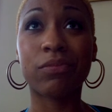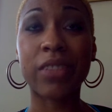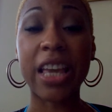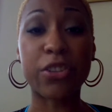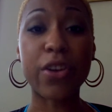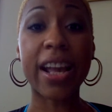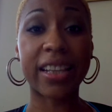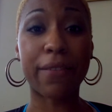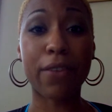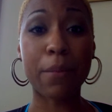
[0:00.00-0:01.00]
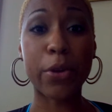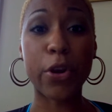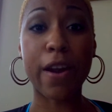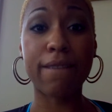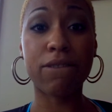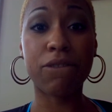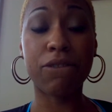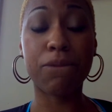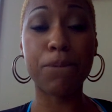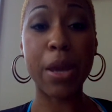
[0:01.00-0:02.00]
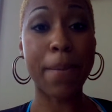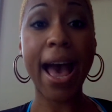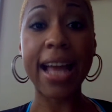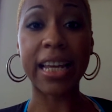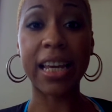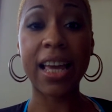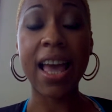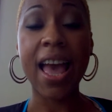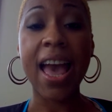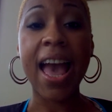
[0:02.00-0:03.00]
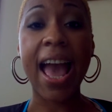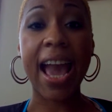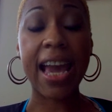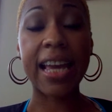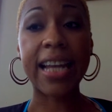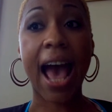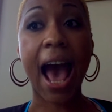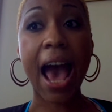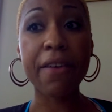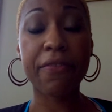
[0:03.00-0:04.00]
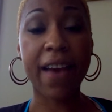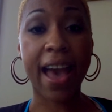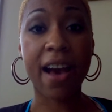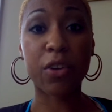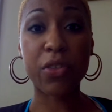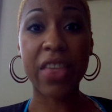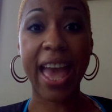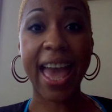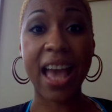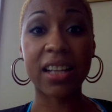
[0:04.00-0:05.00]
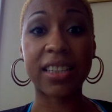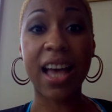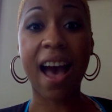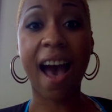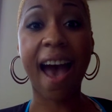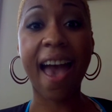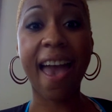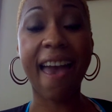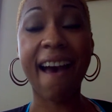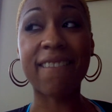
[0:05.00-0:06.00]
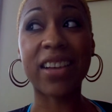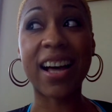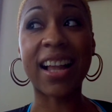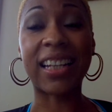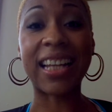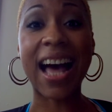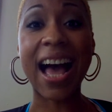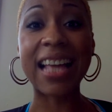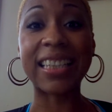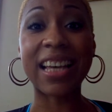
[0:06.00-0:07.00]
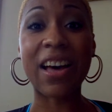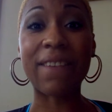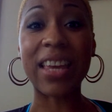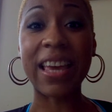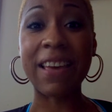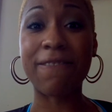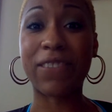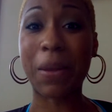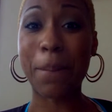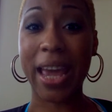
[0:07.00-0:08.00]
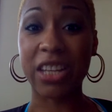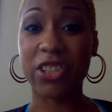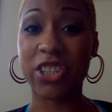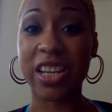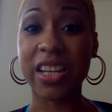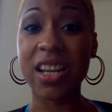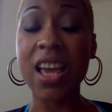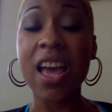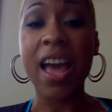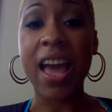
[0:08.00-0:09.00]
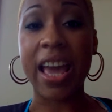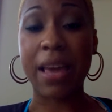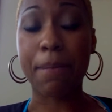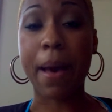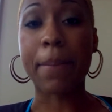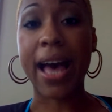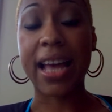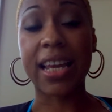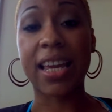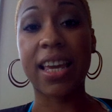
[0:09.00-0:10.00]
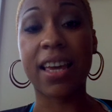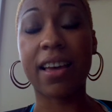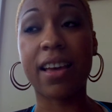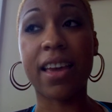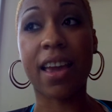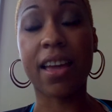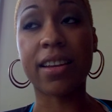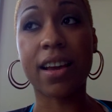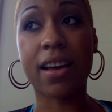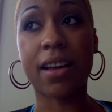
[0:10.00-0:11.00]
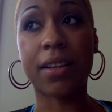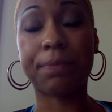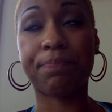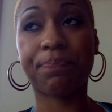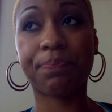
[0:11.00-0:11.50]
extracted from your your body. And I found that I have a lot of inflammation in my body. And um,